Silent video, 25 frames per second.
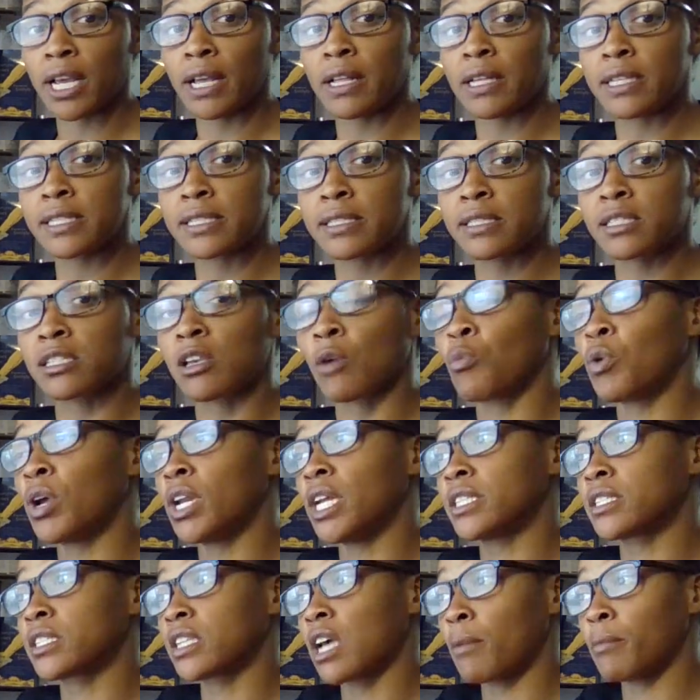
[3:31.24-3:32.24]
someone
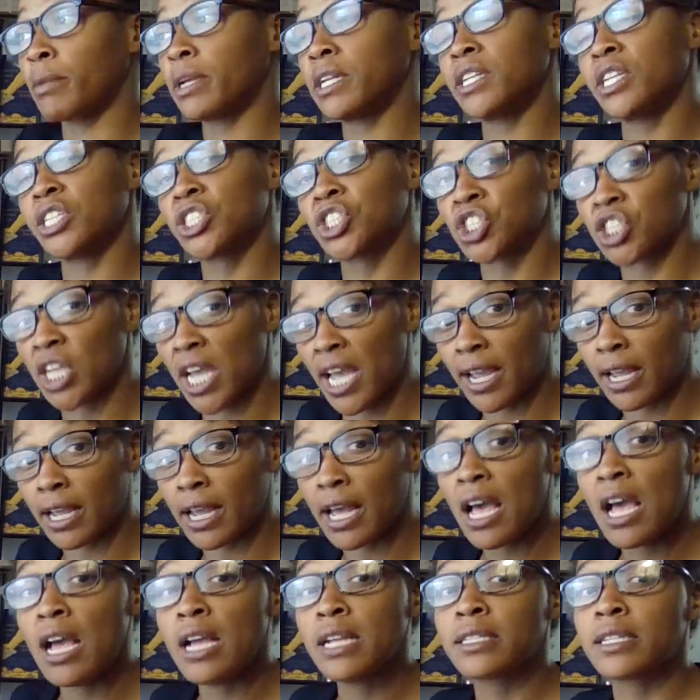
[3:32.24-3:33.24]
is coming to check
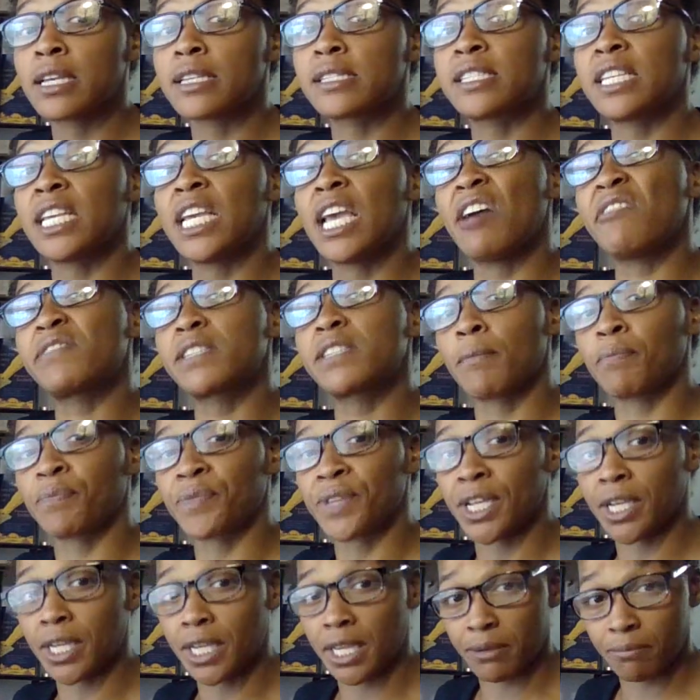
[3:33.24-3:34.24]
to see if
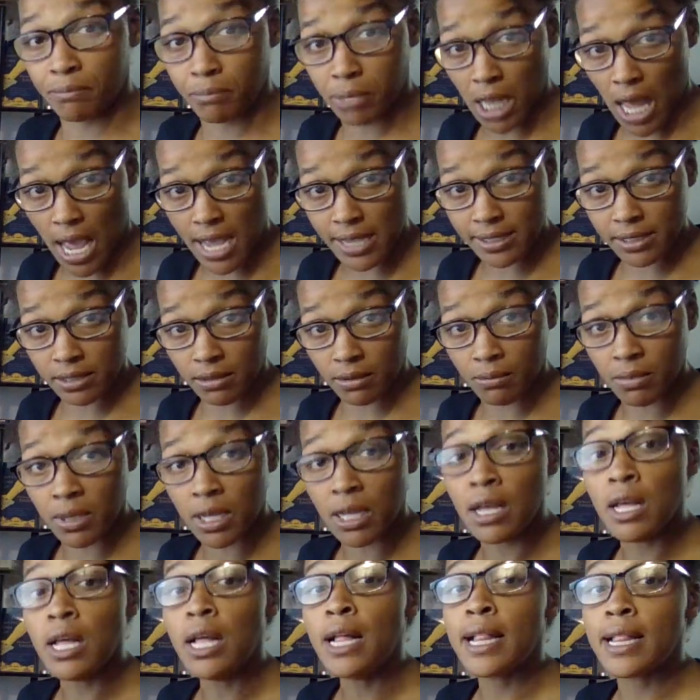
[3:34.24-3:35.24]
something can blossom.
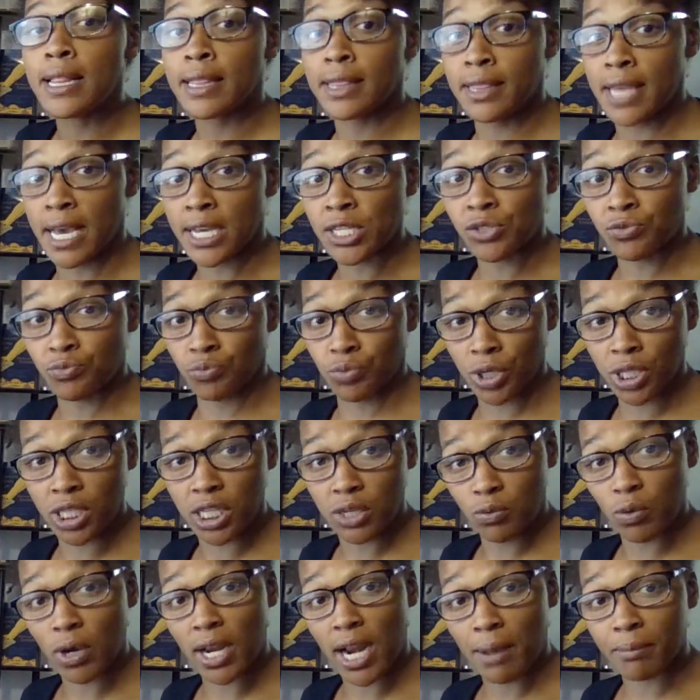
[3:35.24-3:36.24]
That's
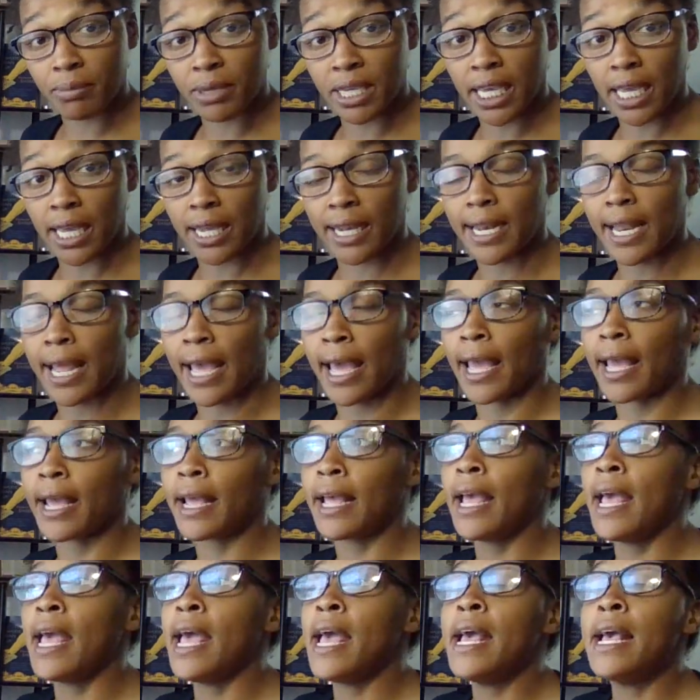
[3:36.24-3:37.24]
really what I'm getting at.
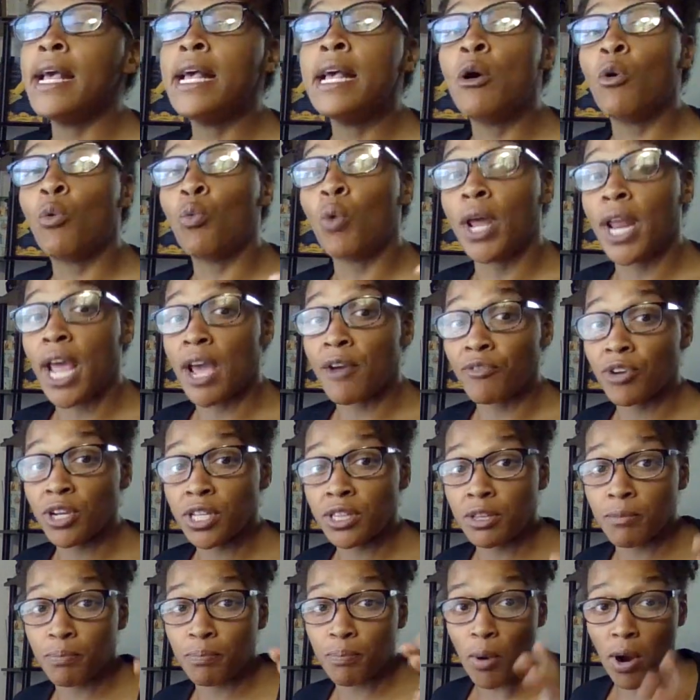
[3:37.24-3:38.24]

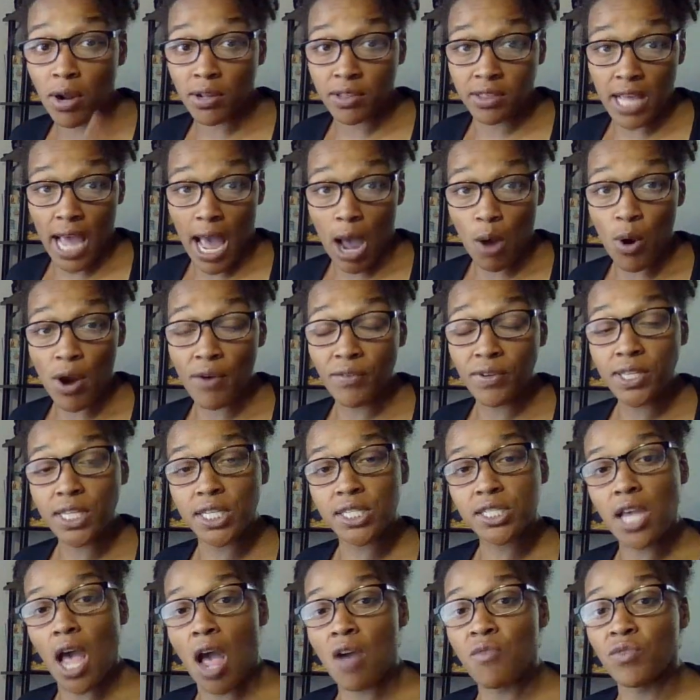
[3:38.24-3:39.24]
However
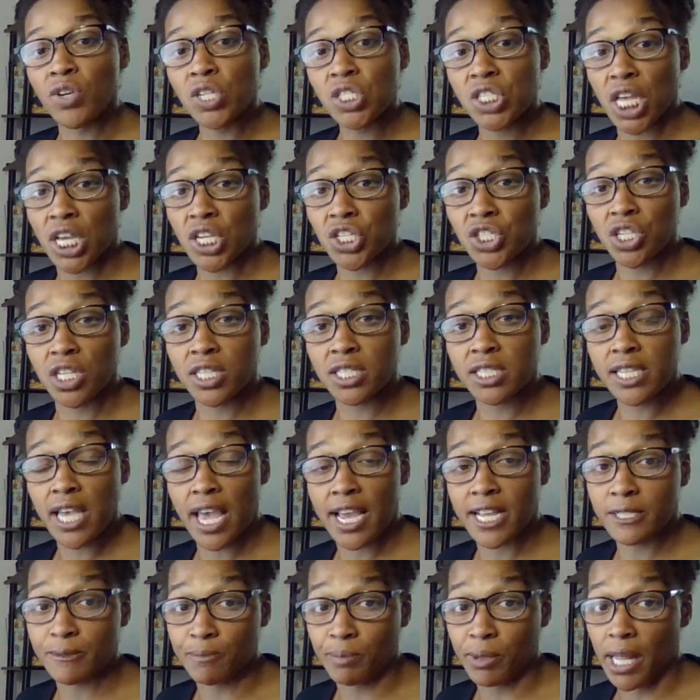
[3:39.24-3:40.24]
this conversation
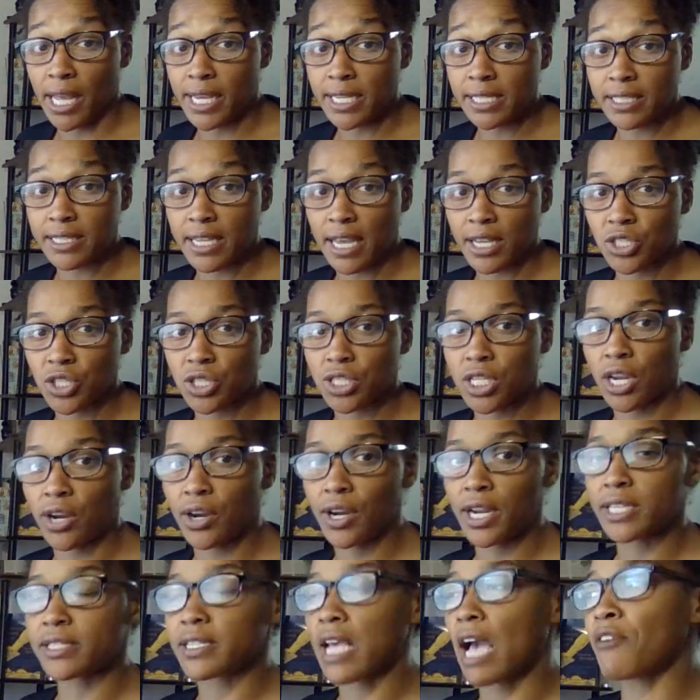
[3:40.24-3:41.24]
takes place,
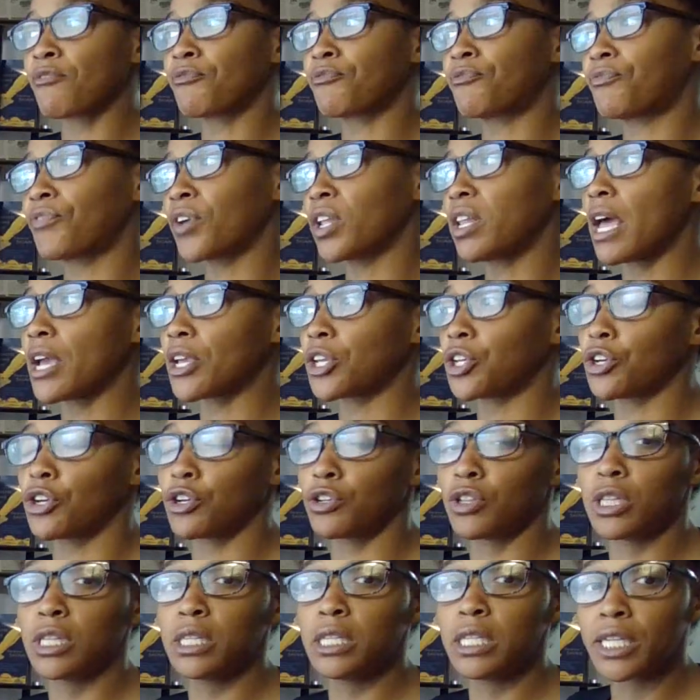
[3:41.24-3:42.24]
Sagittarius, I feel like you're
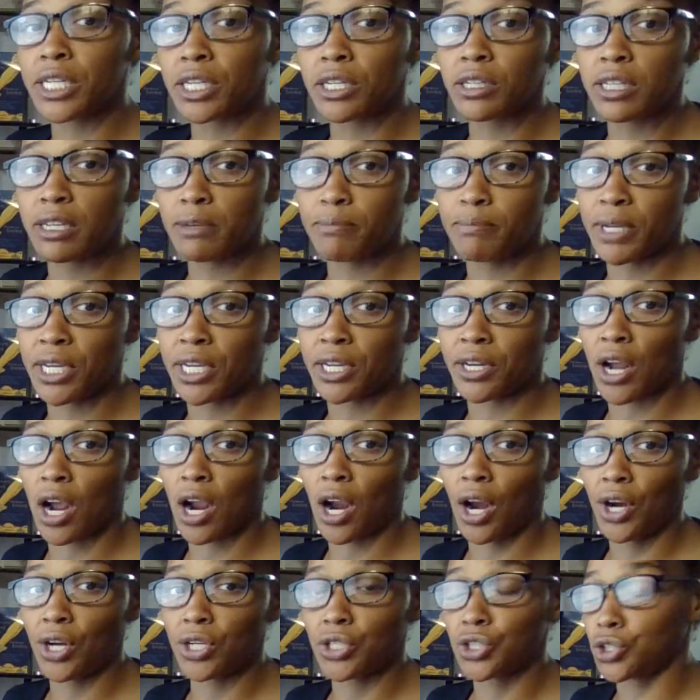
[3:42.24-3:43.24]
literally being
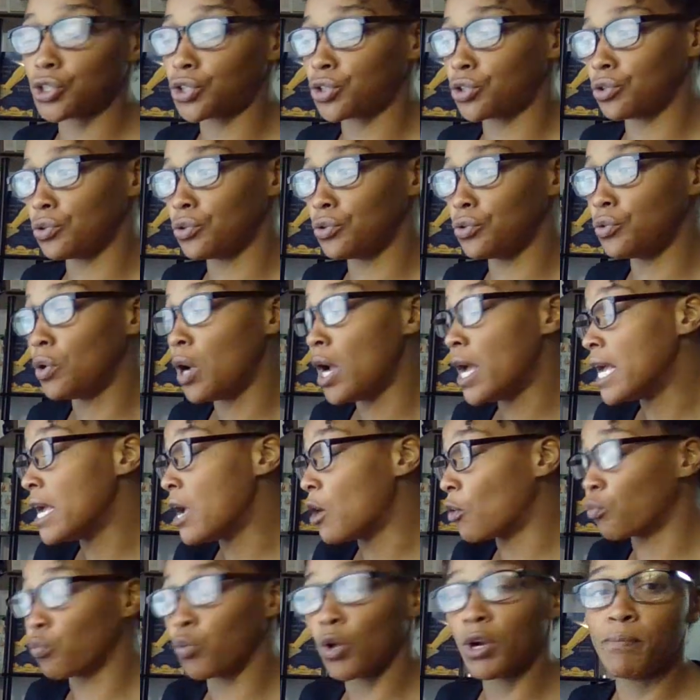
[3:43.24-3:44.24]
urged to
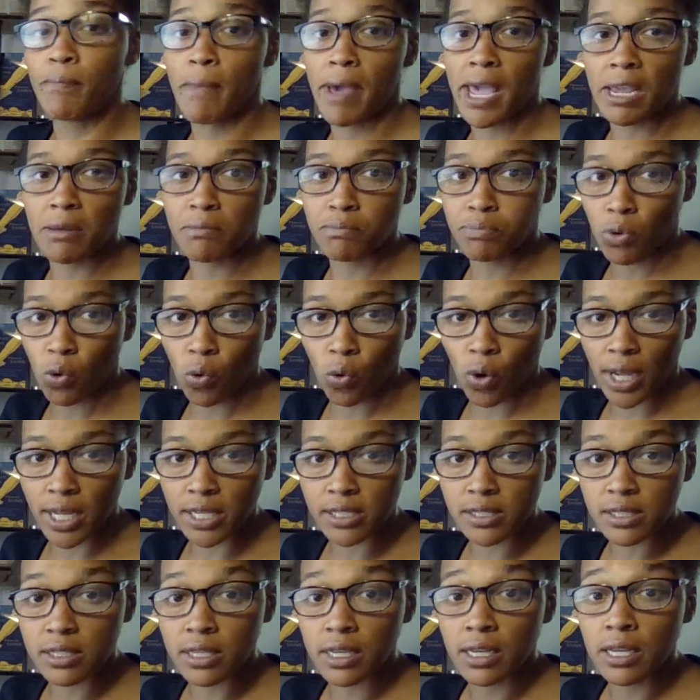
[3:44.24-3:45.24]
remain
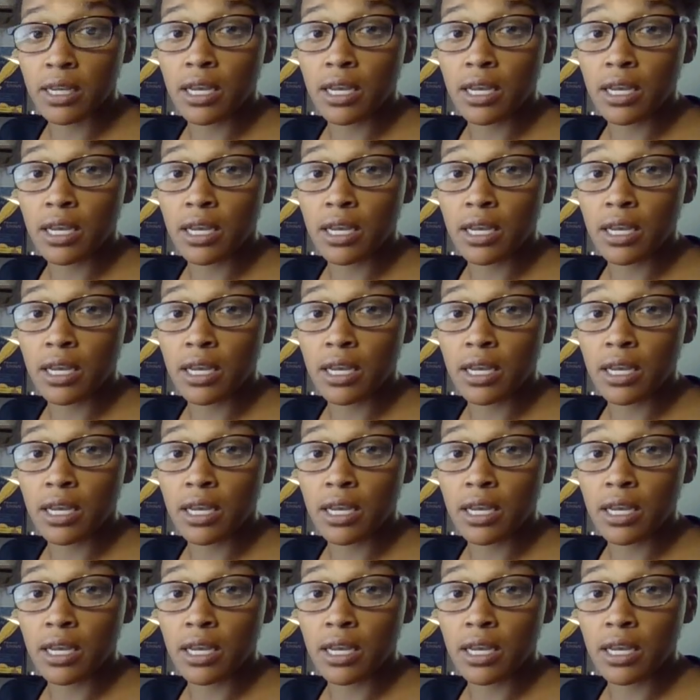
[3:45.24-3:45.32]
poised.